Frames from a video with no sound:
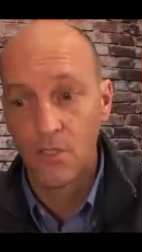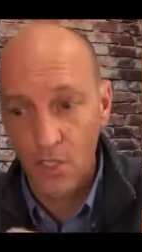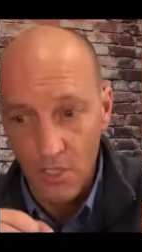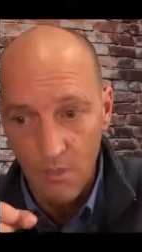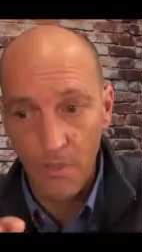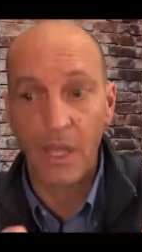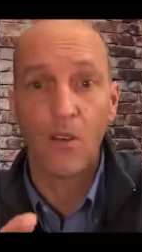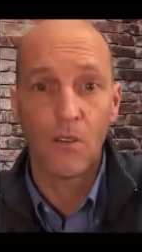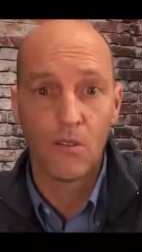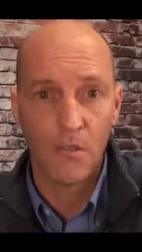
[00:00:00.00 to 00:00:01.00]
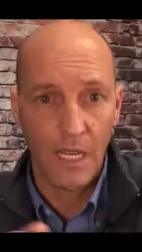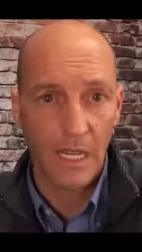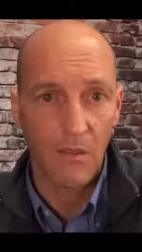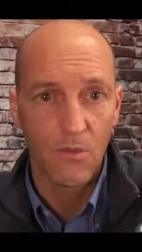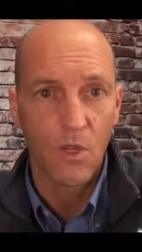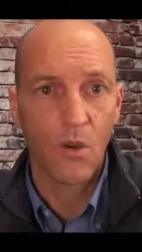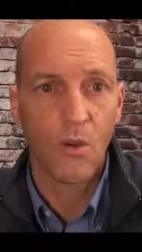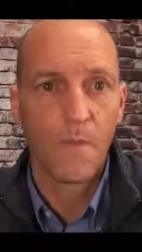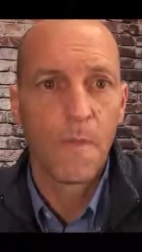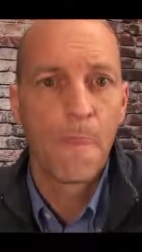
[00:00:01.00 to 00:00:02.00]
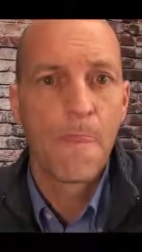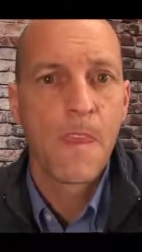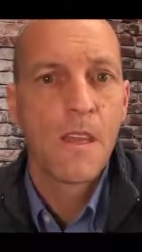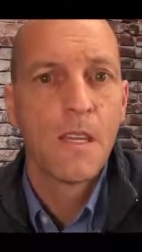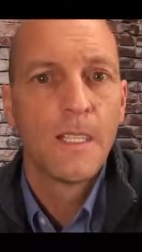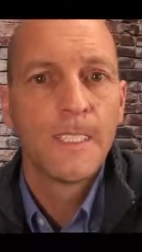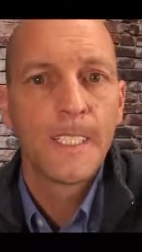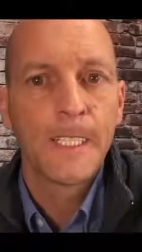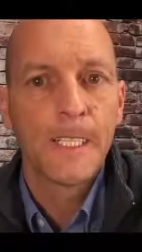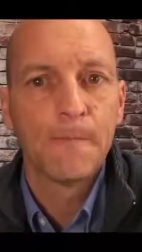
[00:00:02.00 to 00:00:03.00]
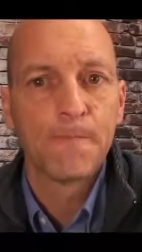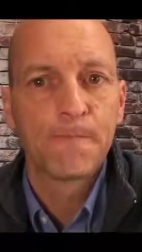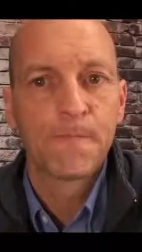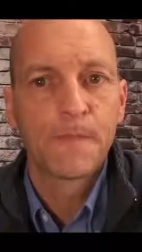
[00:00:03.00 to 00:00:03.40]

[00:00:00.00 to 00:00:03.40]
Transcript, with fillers: Just the better tank. So um,